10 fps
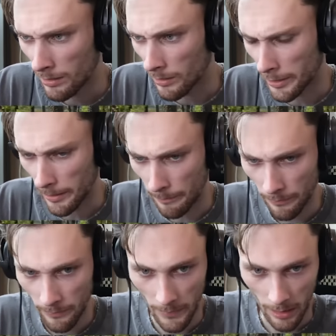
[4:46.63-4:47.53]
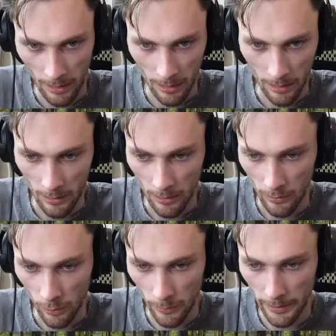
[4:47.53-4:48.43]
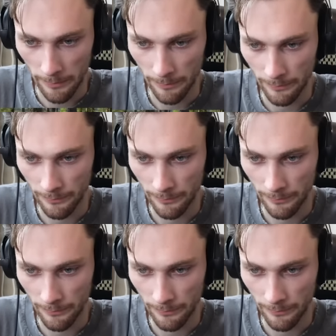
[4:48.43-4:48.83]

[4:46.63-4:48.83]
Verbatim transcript: Okay. Norway.